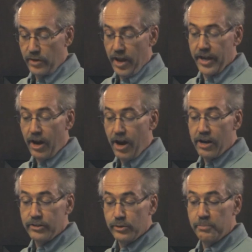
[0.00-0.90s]
try
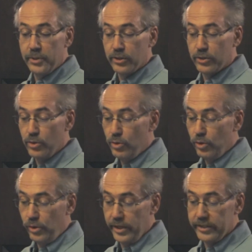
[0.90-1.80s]
hard to appear
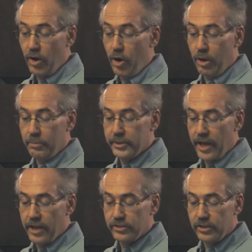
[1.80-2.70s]
cool and calm and
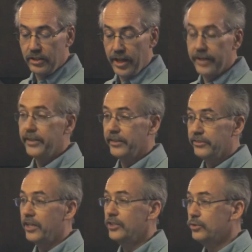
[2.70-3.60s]
nonchalant as
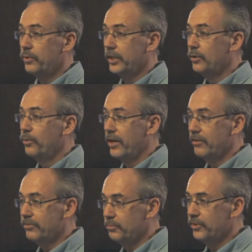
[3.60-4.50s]
they shrink away
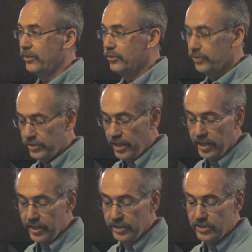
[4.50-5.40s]
from center
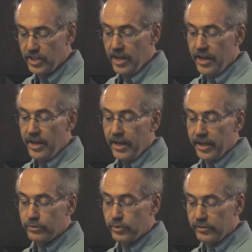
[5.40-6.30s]
stage
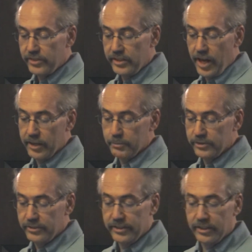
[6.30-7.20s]
and drift
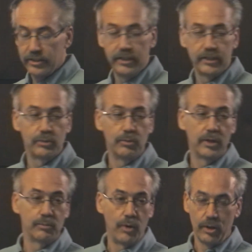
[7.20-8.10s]
anonymously to cling to
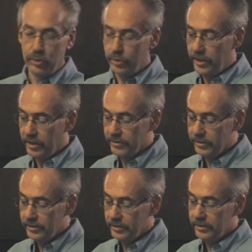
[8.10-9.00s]
one wall or another.
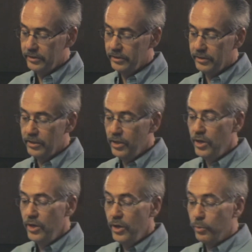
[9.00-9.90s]

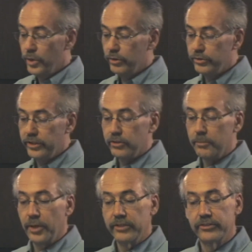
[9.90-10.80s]
Window seats
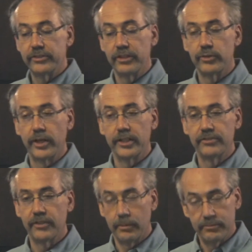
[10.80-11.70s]
on buses and trains
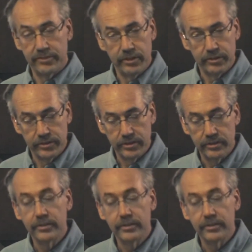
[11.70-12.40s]
fill up first.